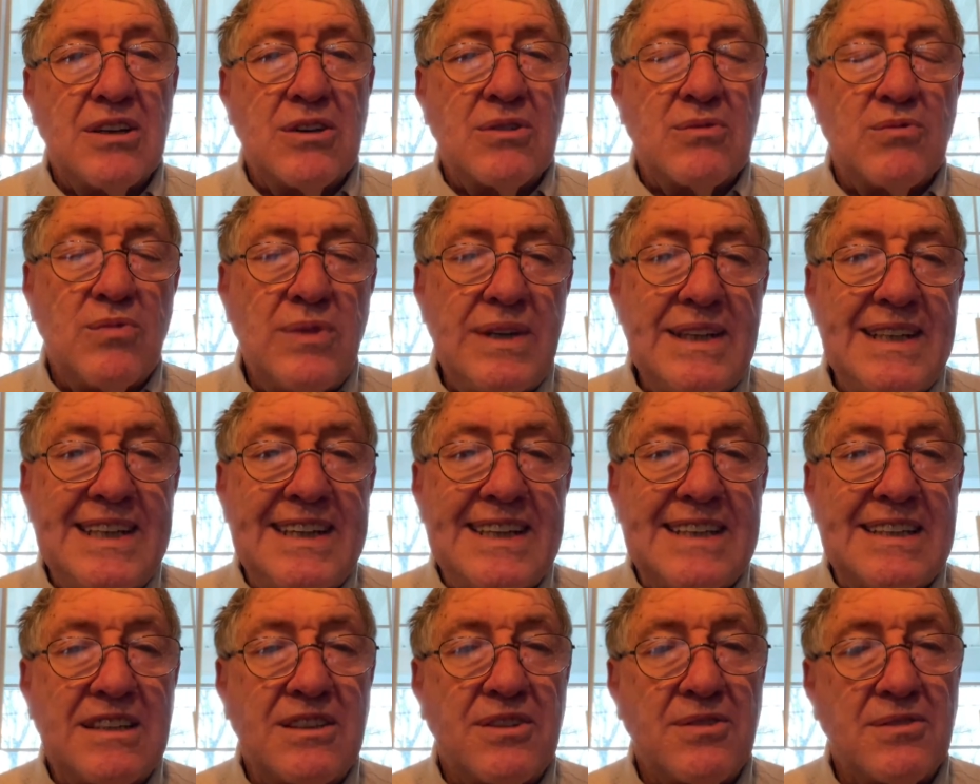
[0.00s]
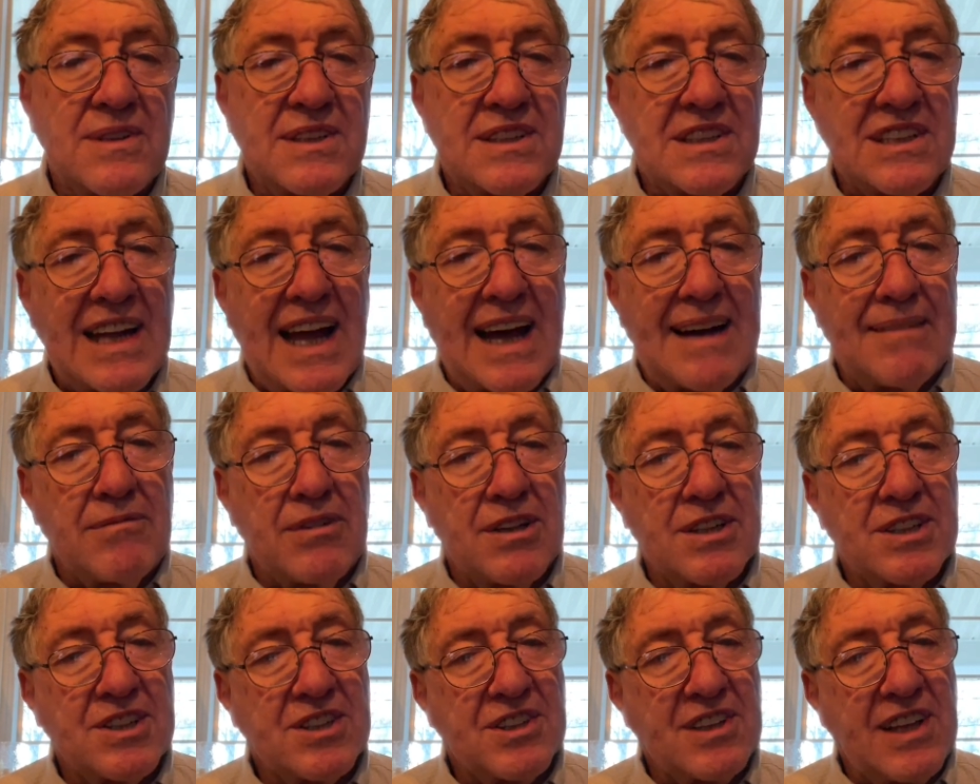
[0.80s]
we need to
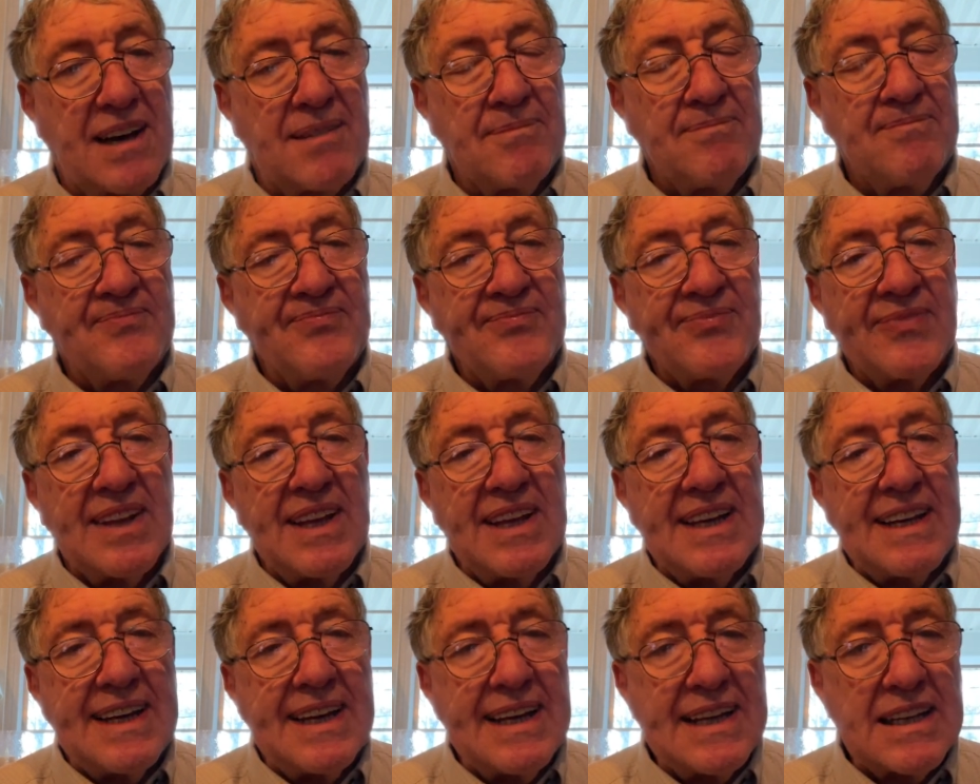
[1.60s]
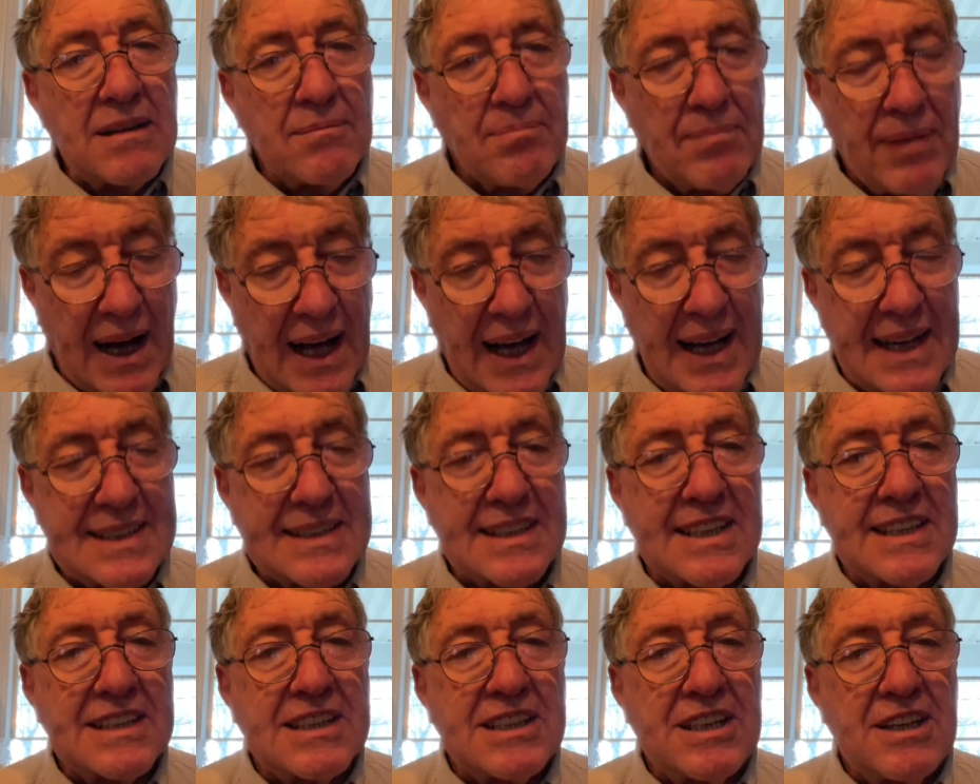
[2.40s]
establish them in a
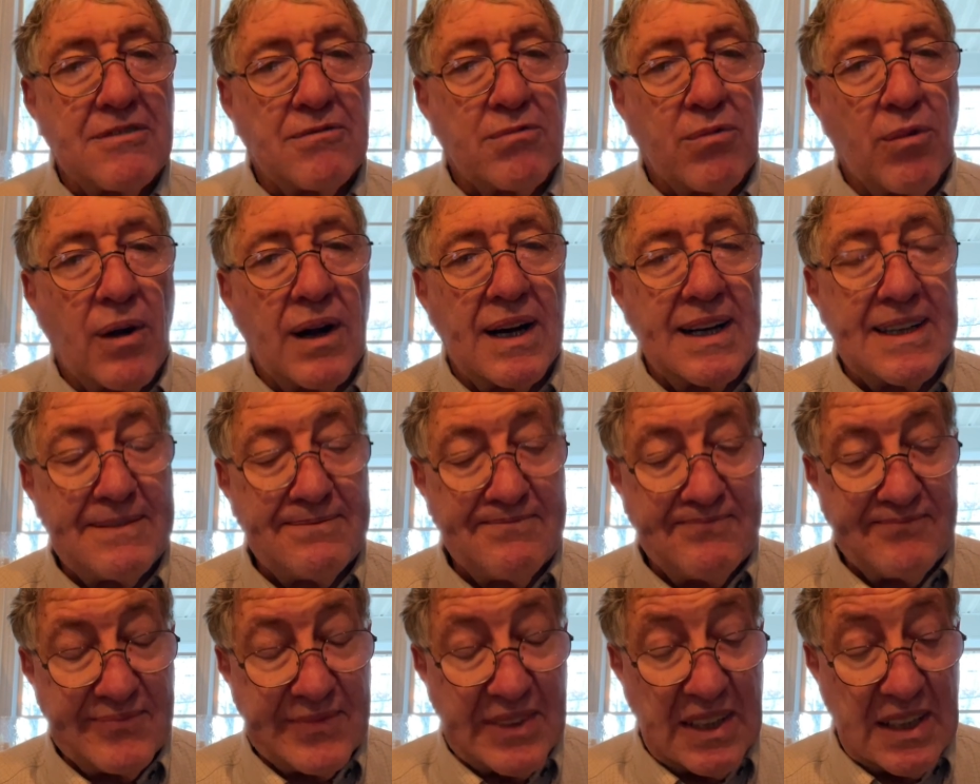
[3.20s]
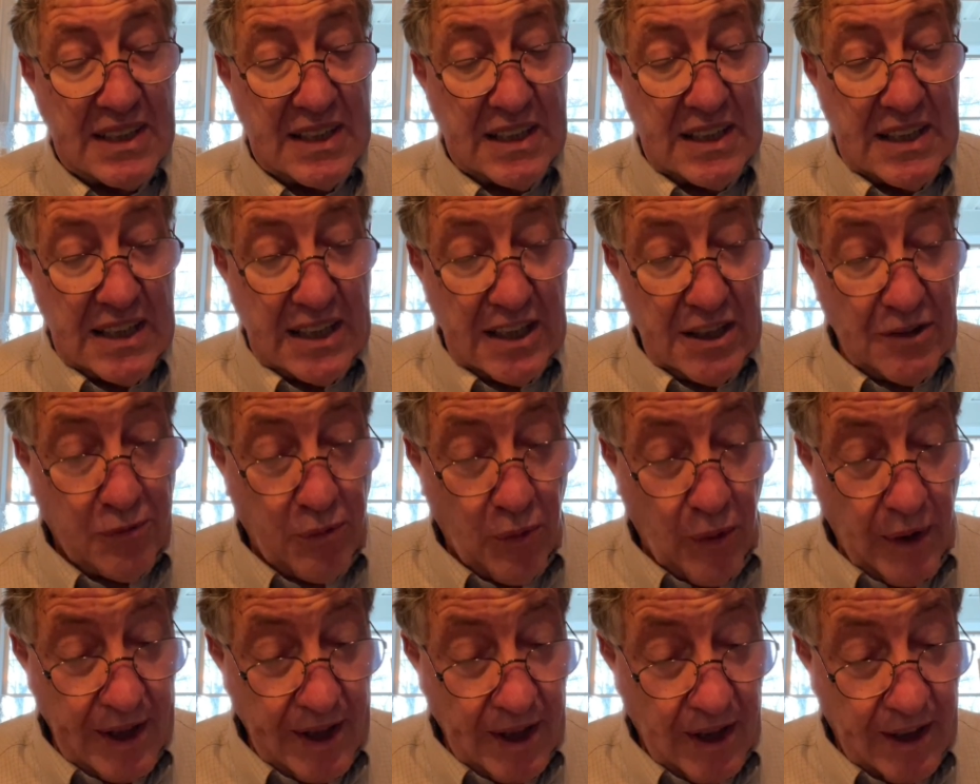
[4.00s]
positive way if
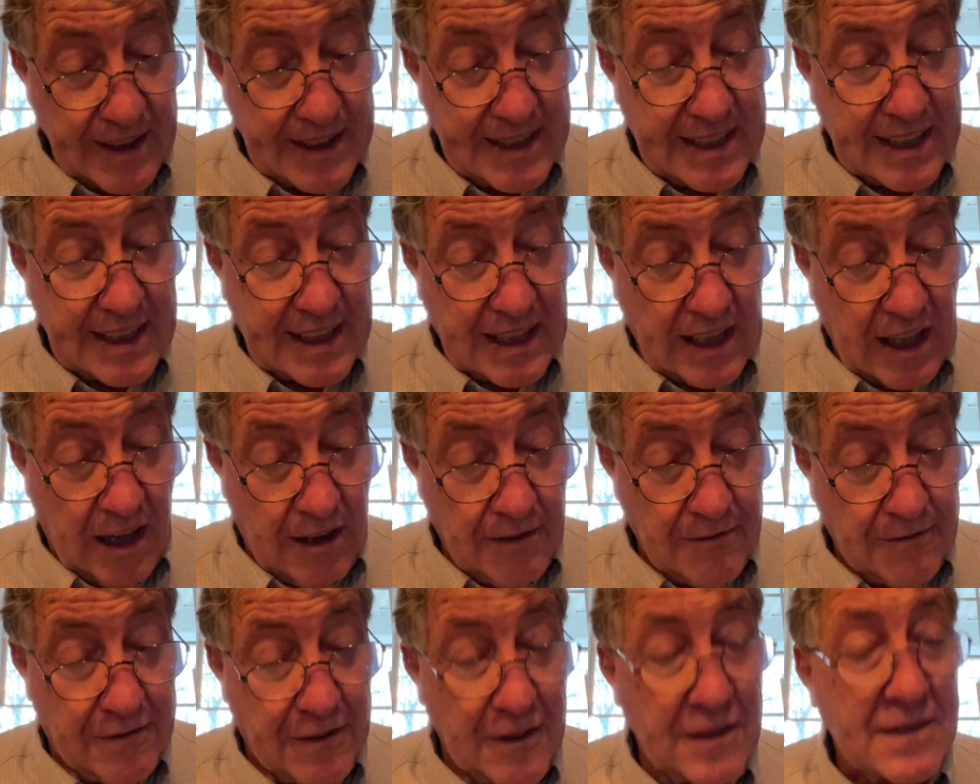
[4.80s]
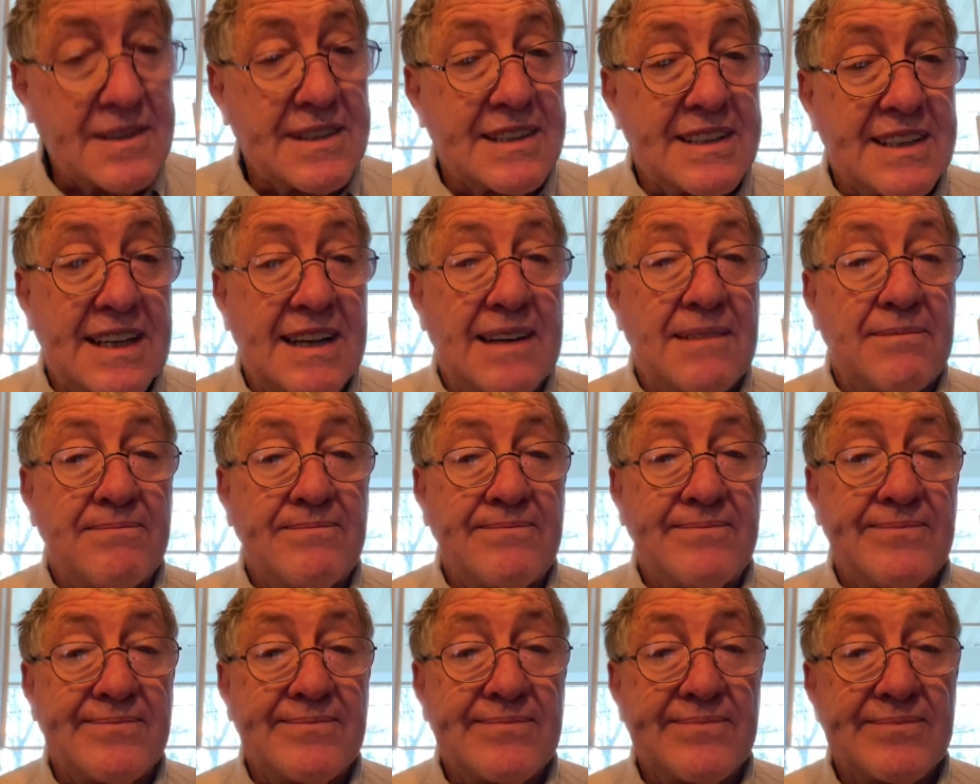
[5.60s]
we are to comfort them.